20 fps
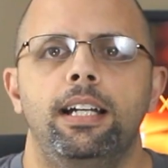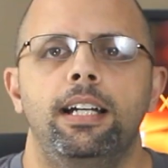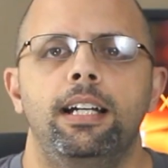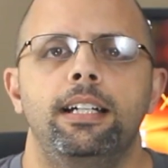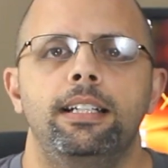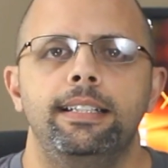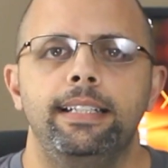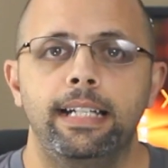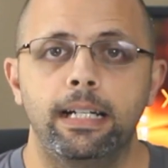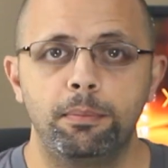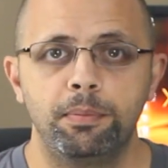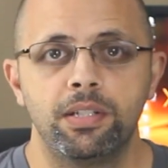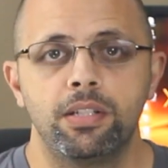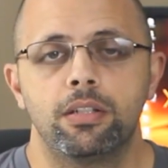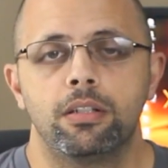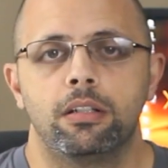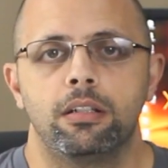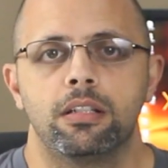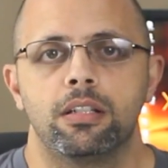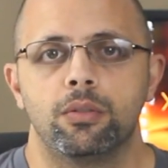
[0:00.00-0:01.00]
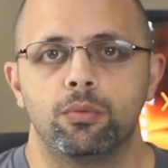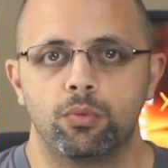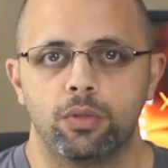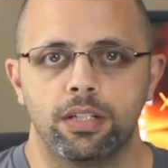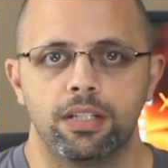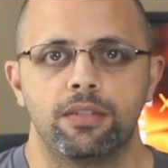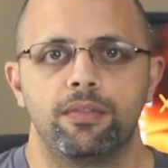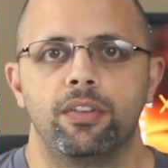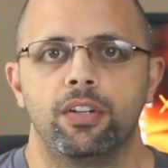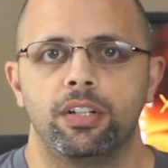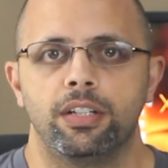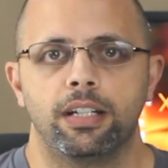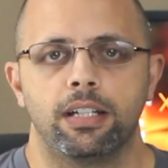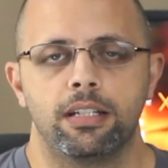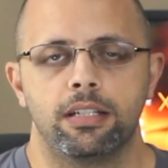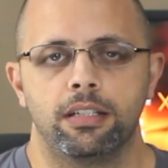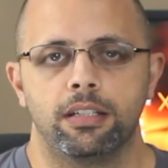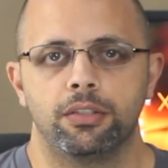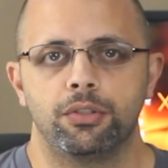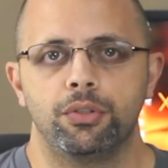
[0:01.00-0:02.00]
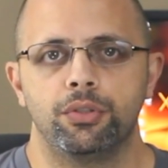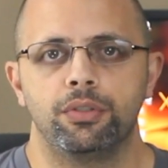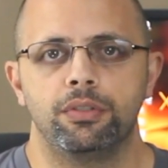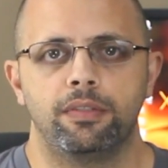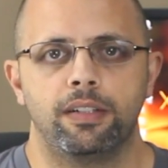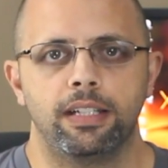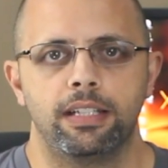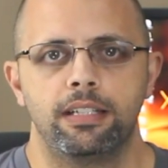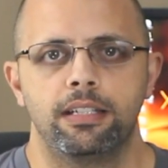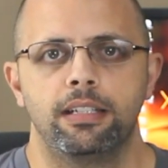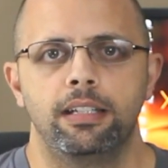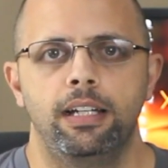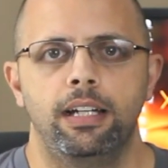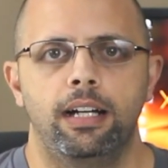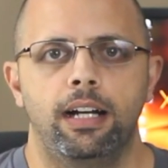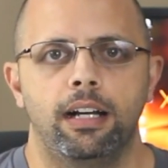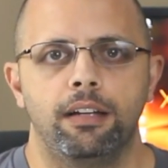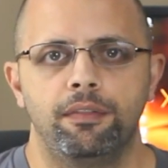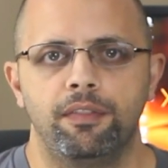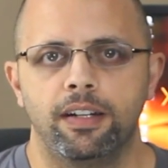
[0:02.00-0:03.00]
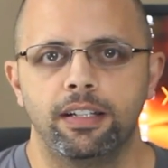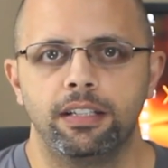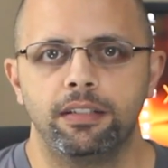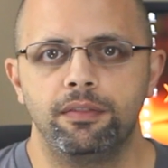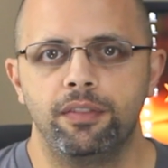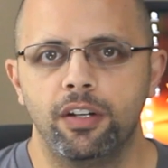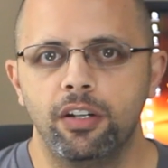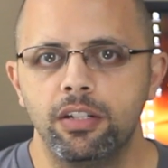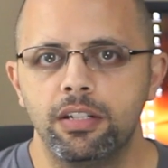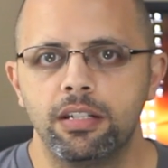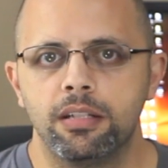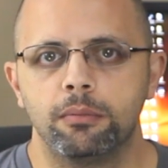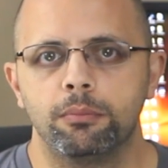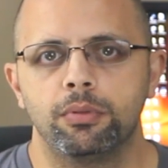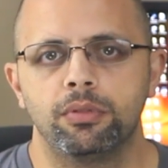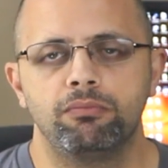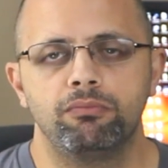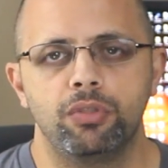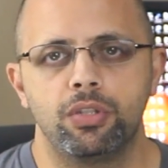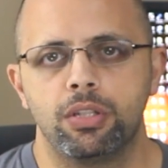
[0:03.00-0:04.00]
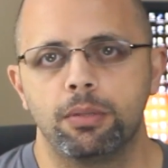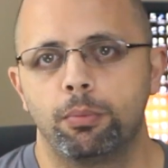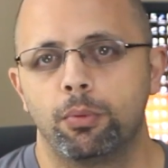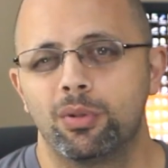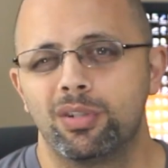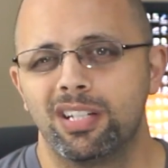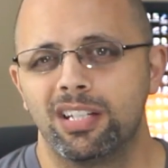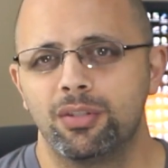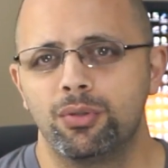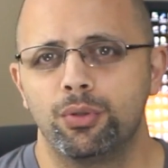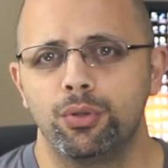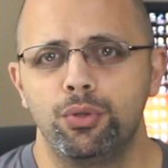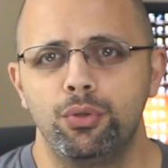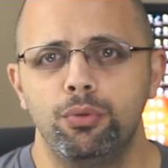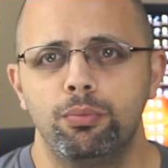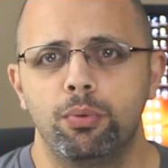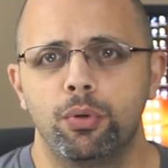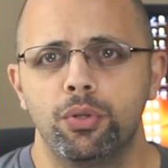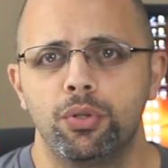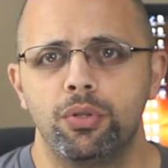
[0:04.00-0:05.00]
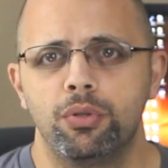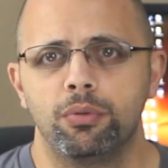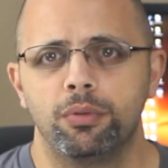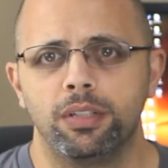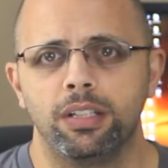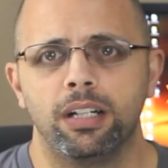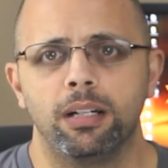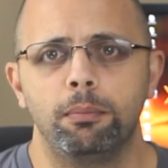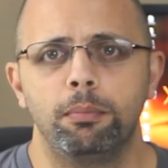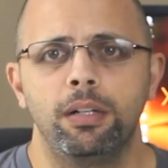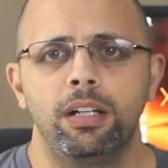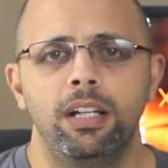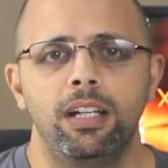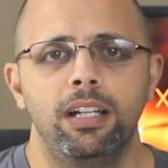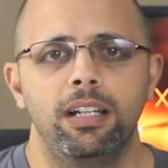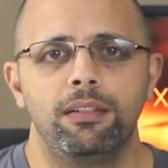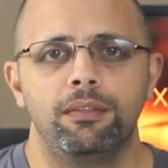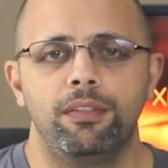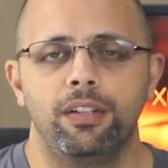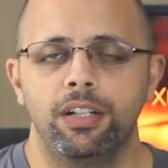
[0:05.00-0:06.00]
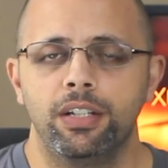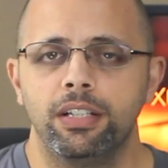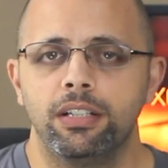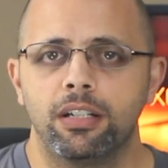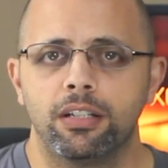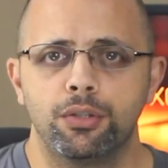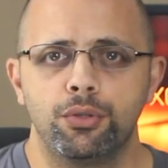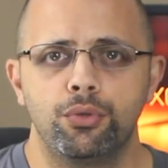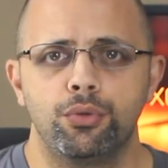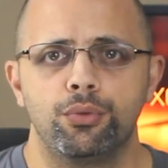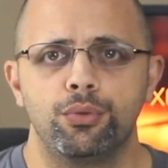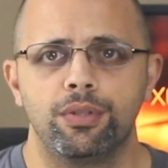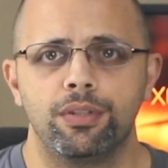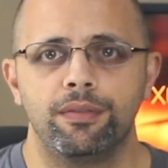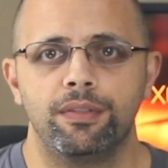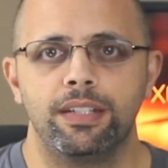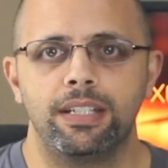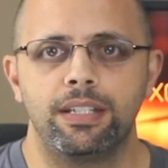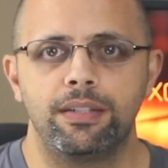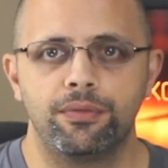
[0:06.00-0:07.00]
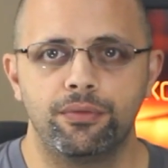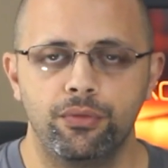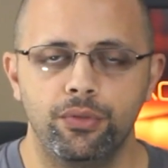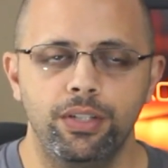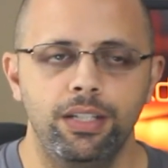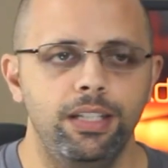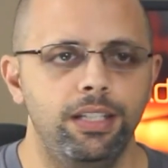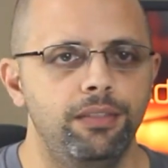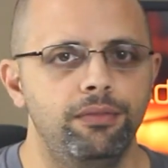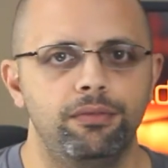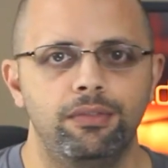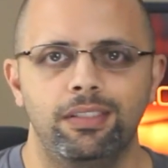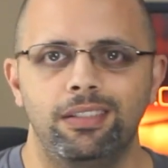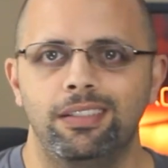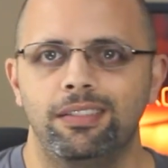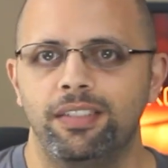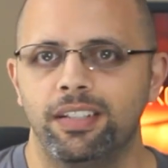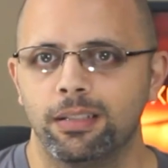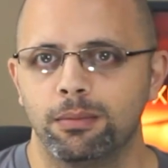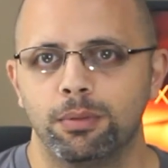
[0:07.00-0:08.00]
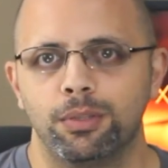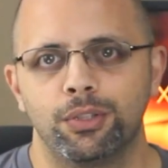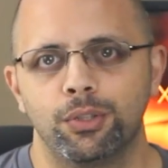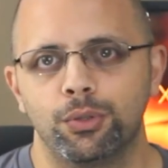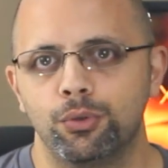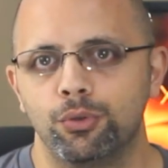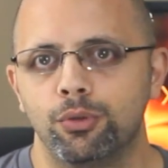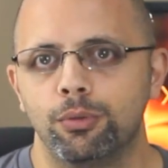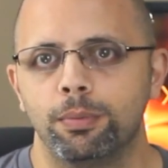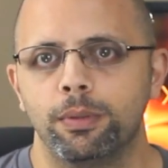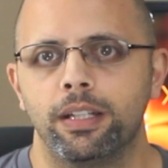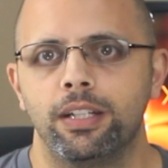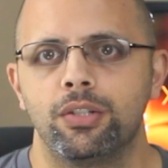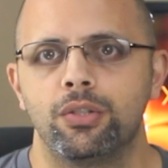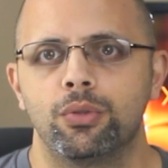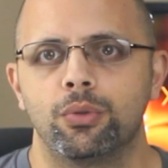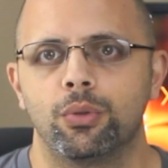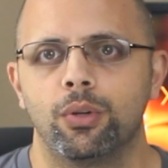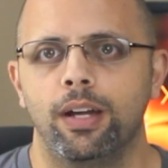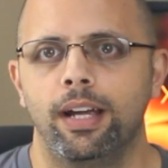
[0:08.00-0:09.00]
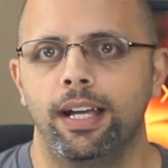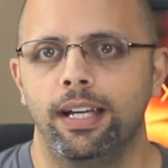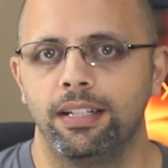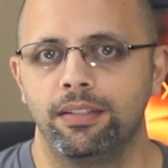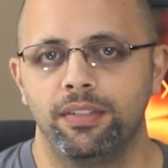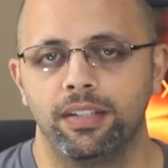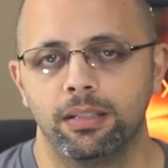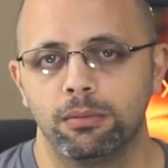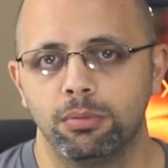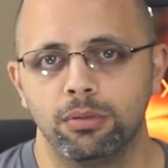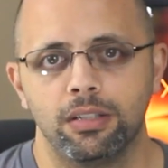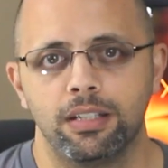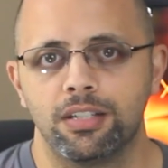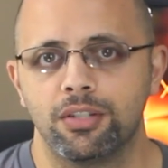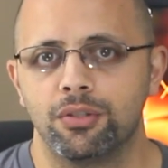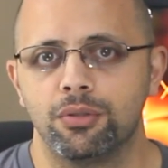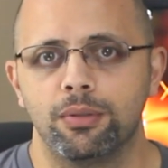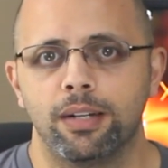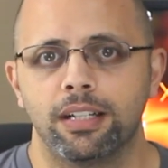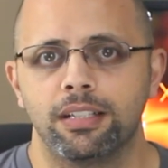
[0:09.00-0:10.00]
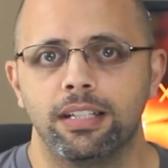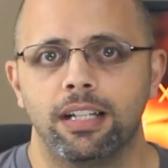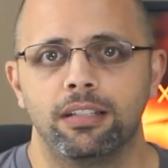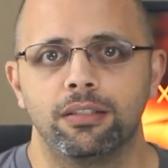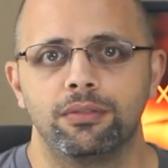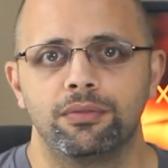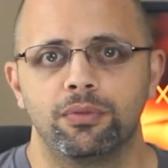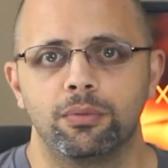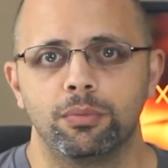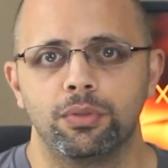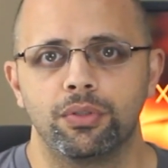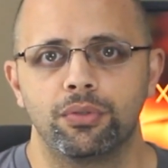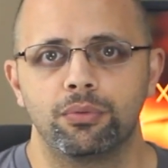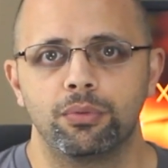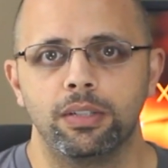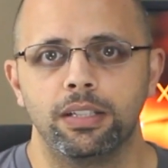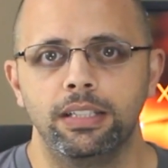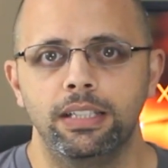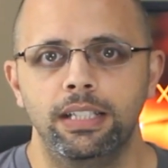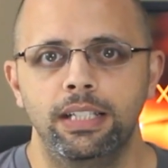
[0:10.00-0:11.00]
The app installs and runs very nicely on your device. I find it very simple. It supports Android 2.2 and up. Very non-intrusive. It's free, available on the Google Play Store, and available as a direct download from the thread.